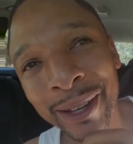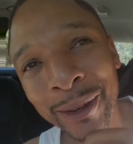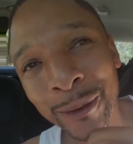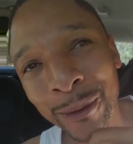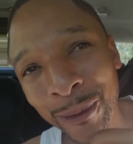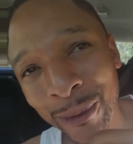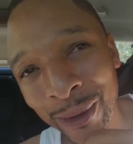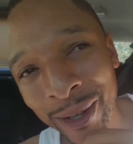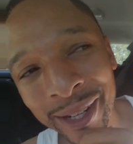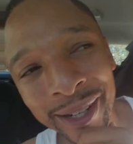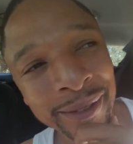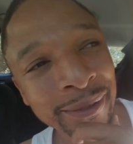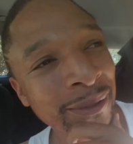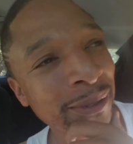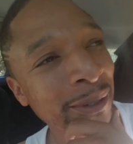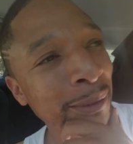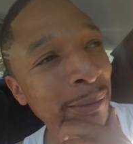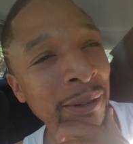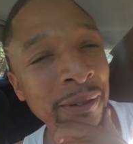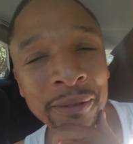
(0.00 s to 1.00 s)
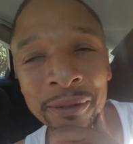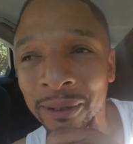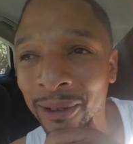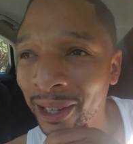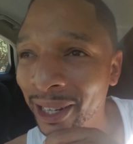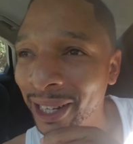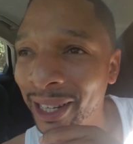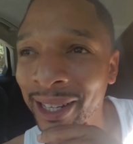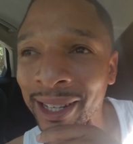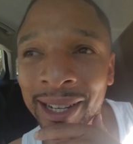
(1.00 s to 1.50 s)
running from a
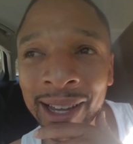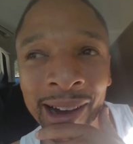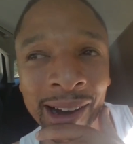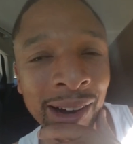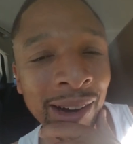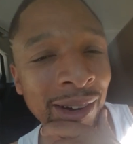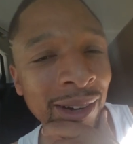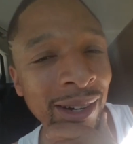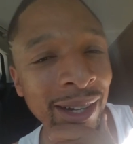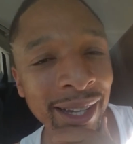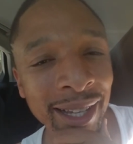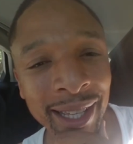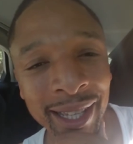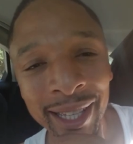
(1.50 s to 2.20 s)
freaking dog